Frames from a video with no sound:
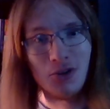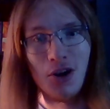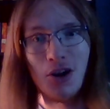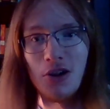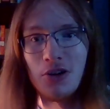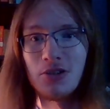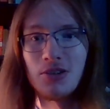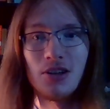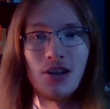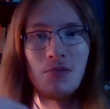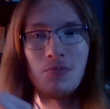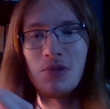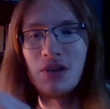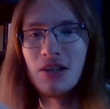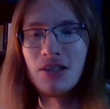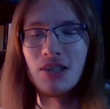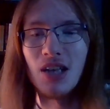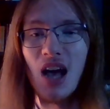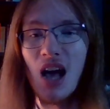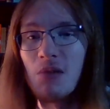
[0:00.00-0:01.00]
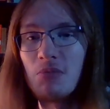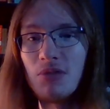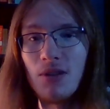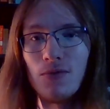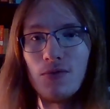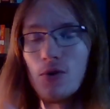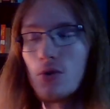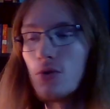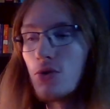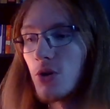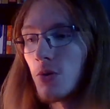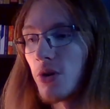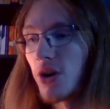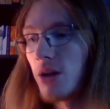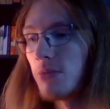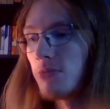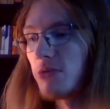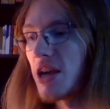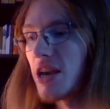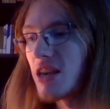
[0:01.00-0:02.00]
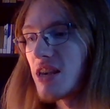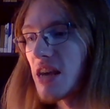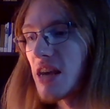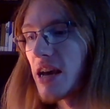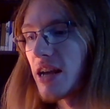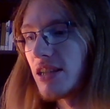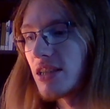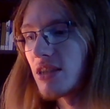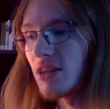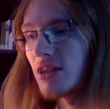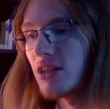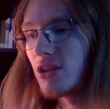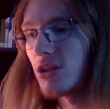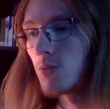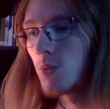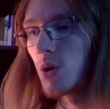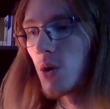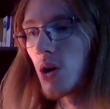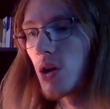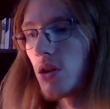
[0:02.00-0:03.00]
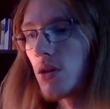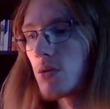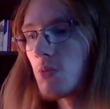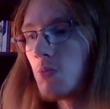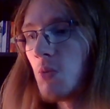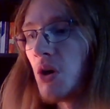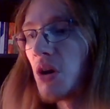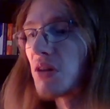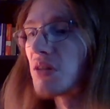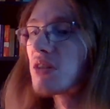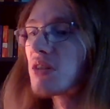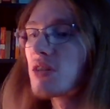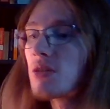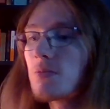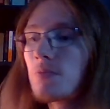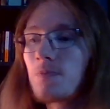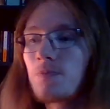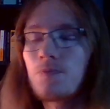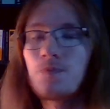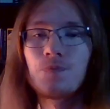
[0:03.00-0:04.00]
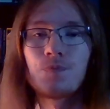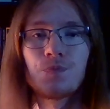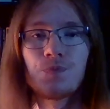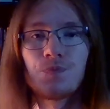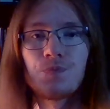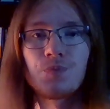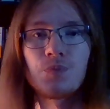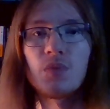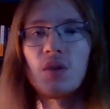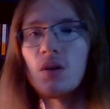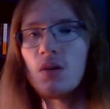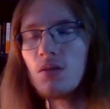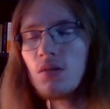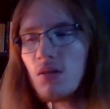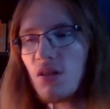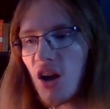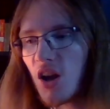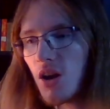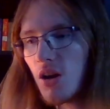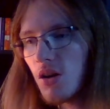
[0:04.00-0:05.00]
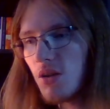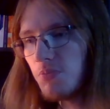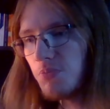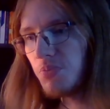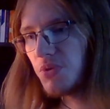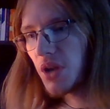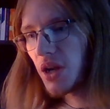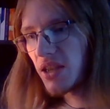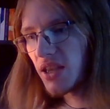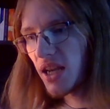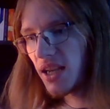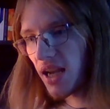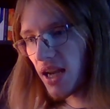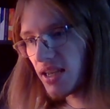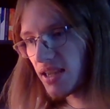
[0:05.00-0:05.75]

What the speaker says: sure there's going to be a time in the future where I'm like that. It's just one of those books. Because